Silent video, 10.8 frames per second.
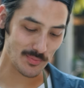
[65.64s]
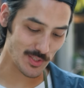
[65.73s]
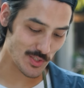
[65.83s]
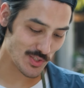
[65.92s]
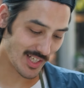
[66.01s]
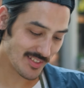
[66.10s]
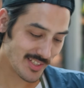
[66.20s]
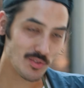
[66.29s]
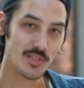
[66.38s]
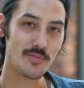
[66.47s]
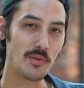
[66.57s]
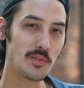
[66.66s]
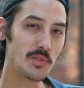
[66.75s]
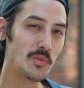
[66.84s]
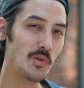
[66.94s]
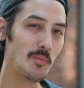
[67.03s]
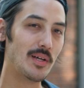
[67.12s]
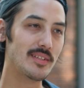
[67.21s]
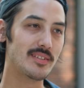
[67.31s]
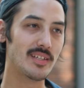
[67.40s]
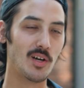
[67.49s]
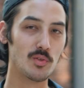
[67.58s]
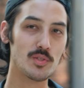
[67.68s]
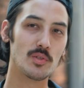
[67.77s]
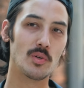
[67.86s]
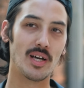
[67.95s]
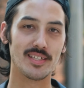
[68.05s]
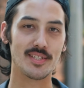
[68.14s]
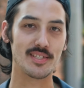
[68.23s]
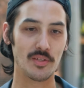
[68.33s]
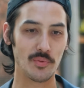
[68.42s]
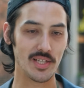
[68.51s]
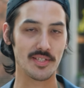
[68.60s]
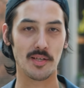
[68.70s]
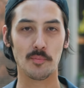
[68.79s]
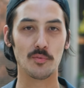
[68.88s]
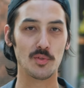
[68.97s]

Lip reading: which I think looks very cool, but I also understand why some of